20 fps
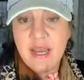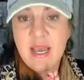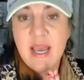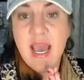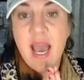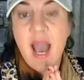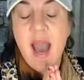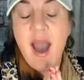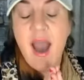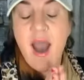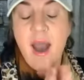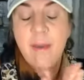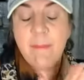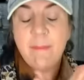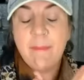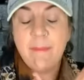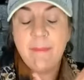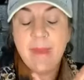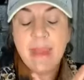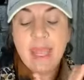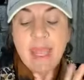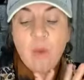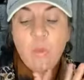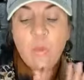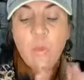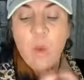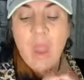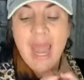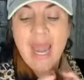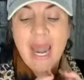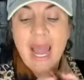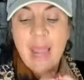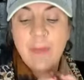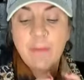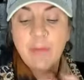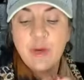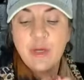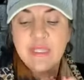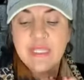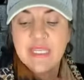Um, when I
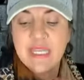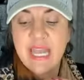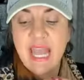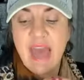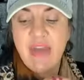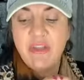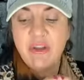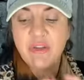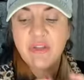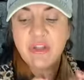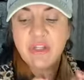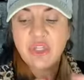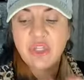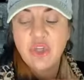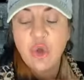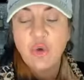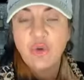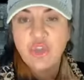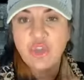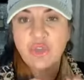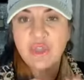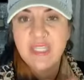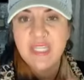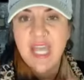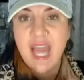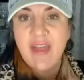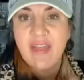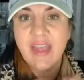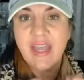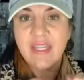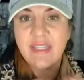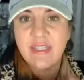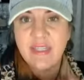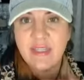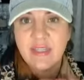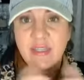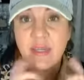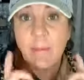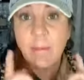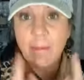put together the social selling
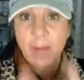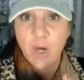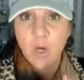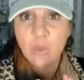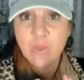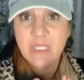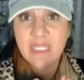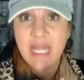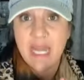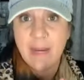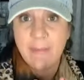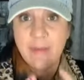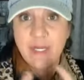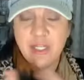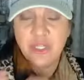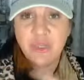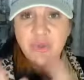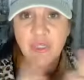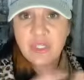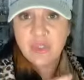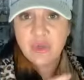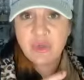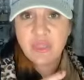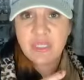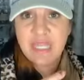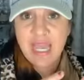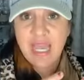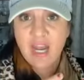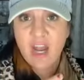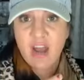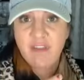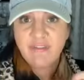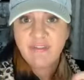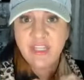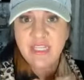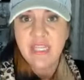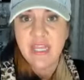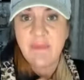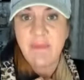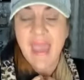system post that I'm going to do as soon as I get off the
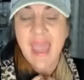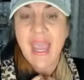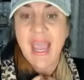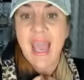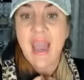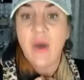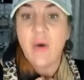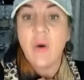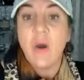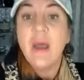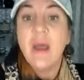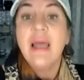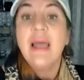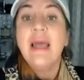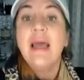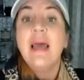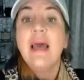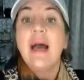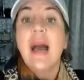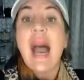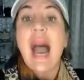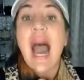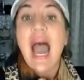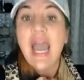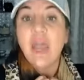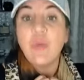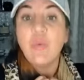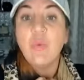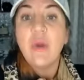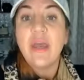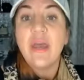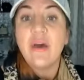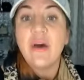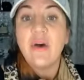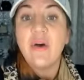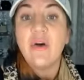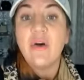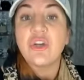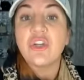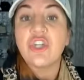team hangout, I will
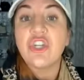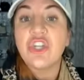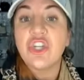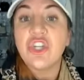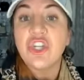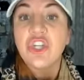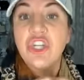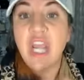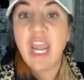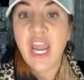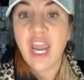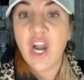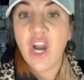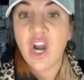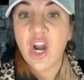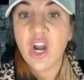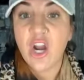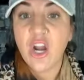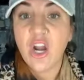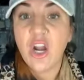share.